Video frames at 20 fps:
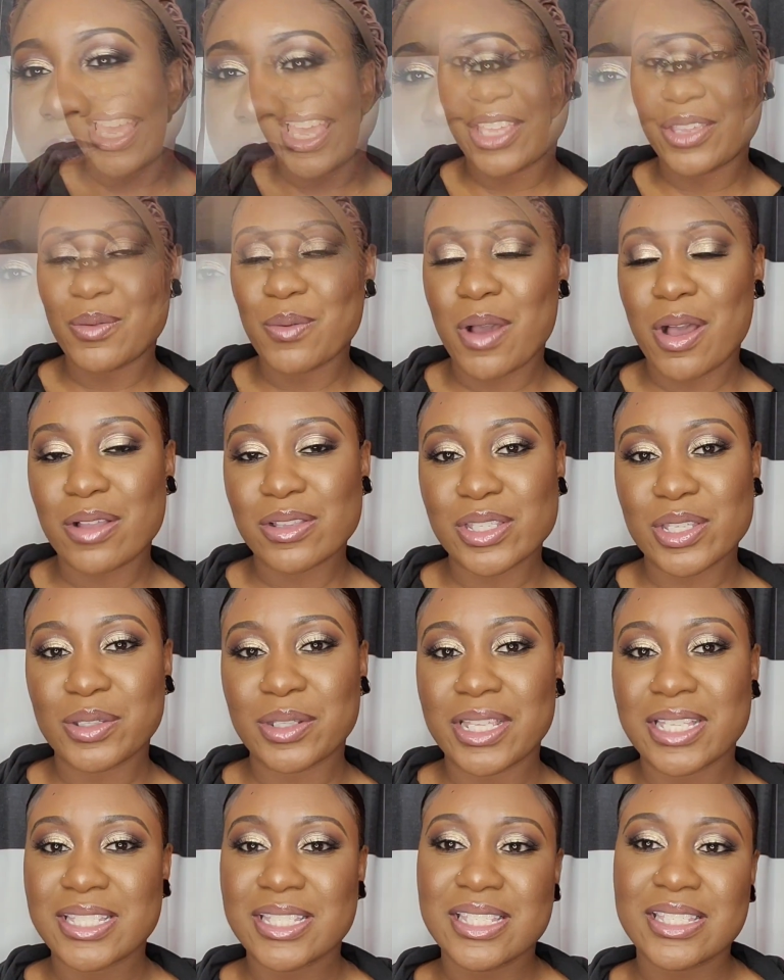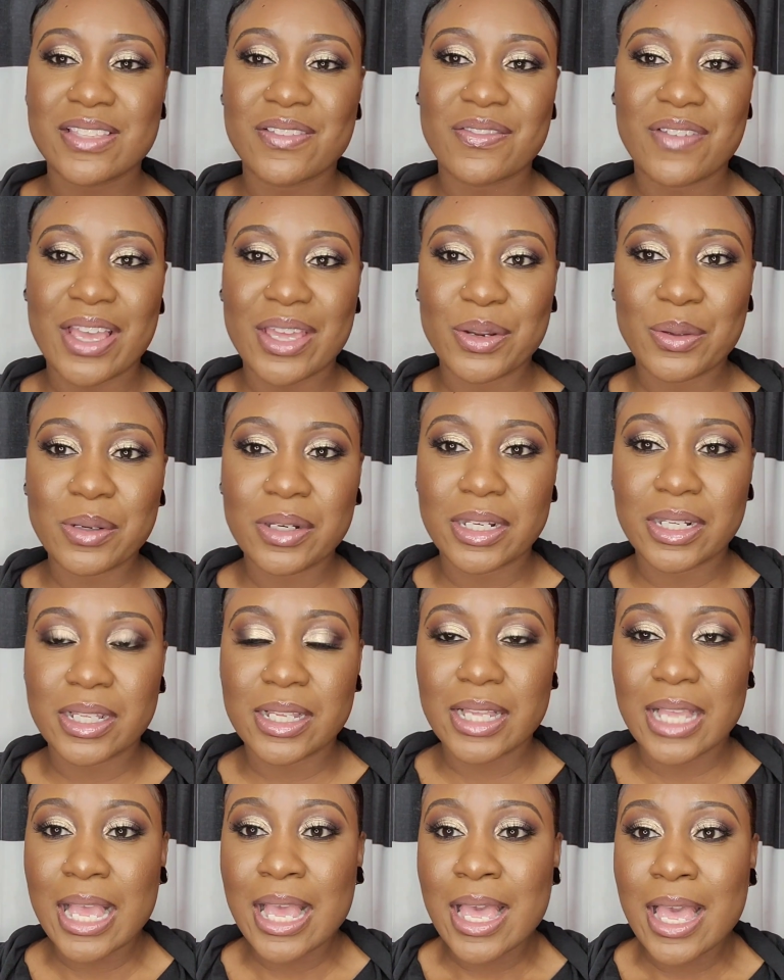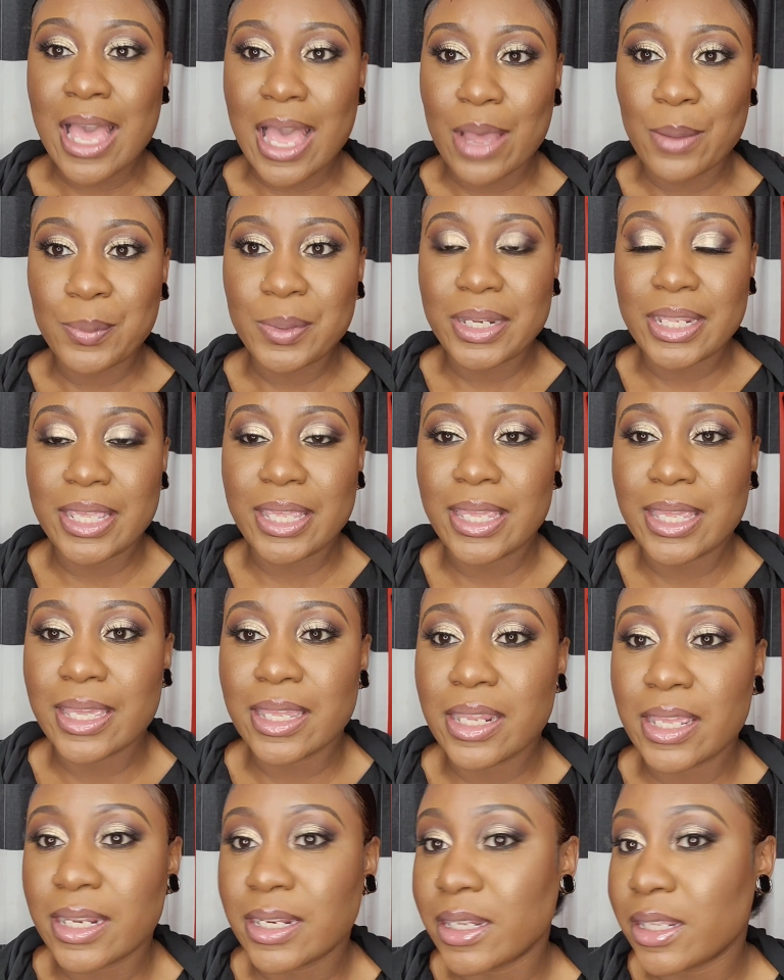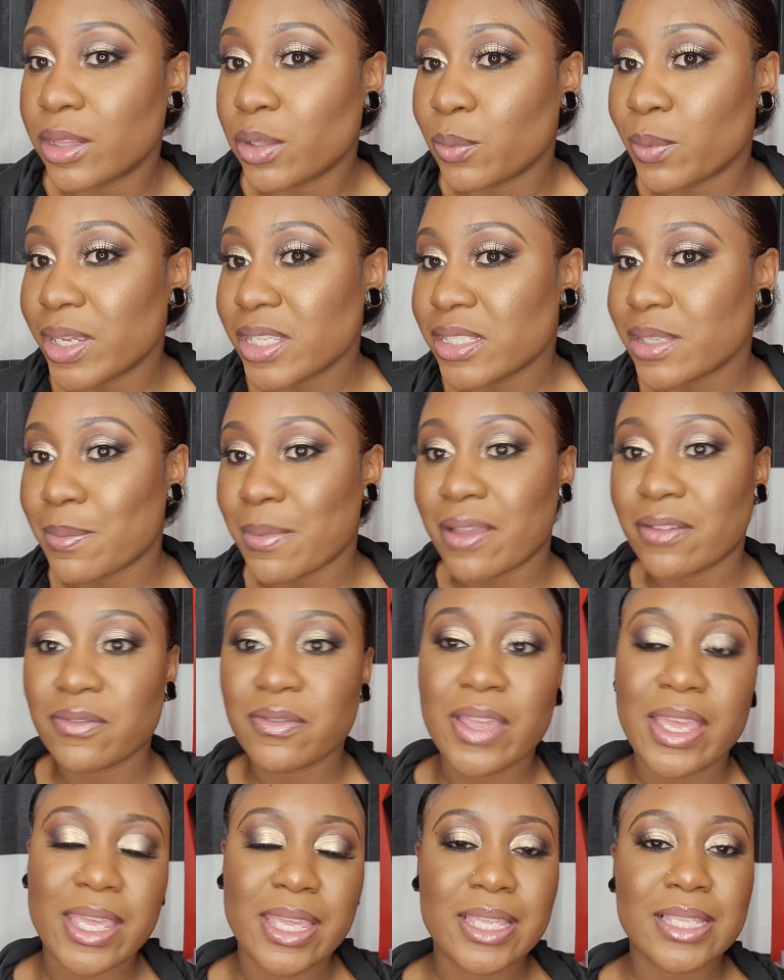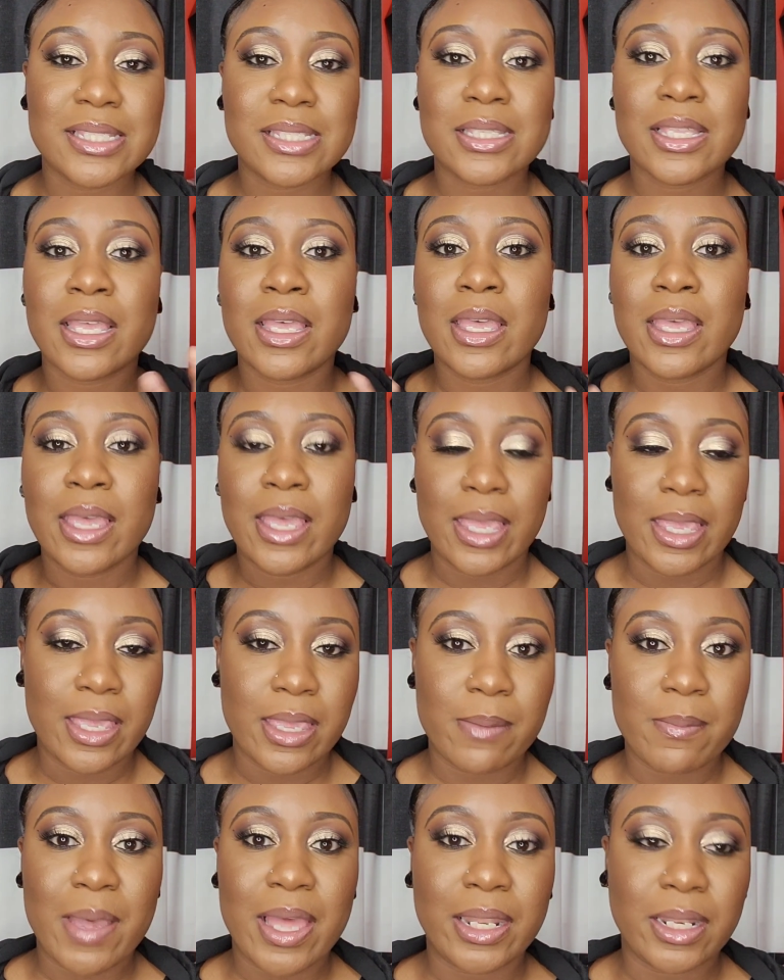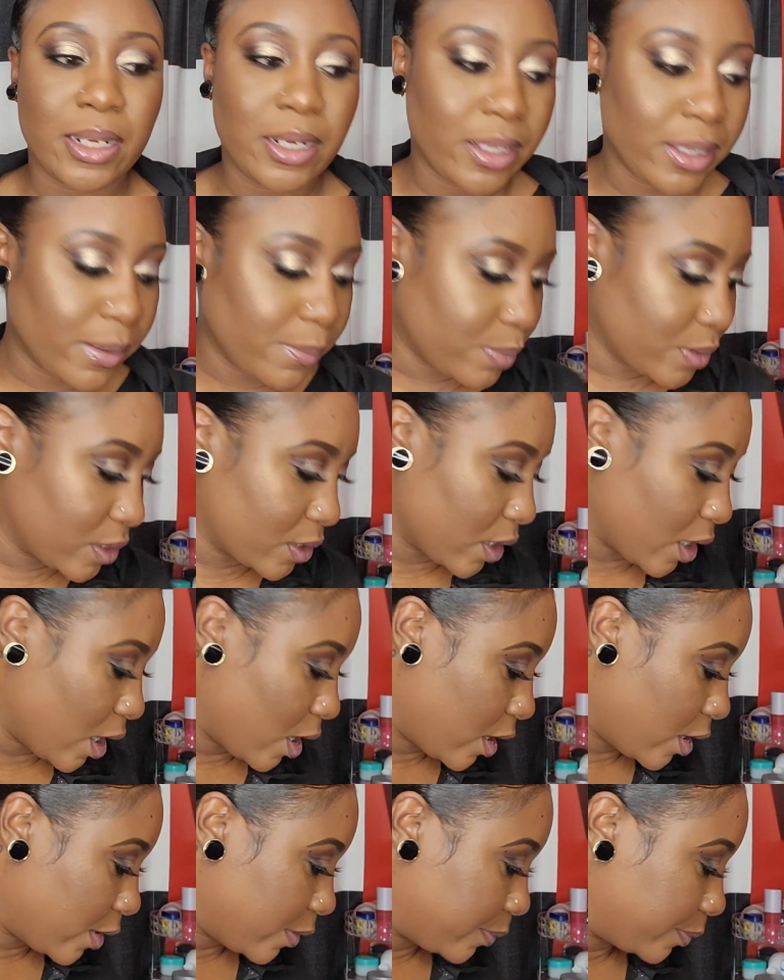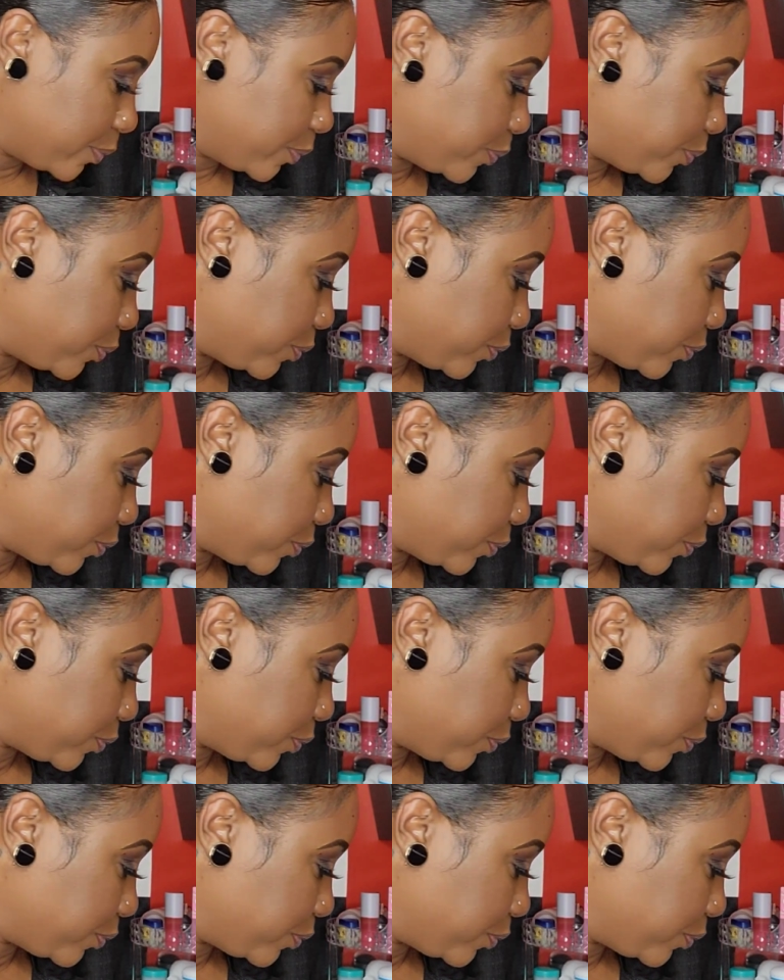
Hey, you all, so this is the final look. I went ahead and did the rest of my face and my lips. Um,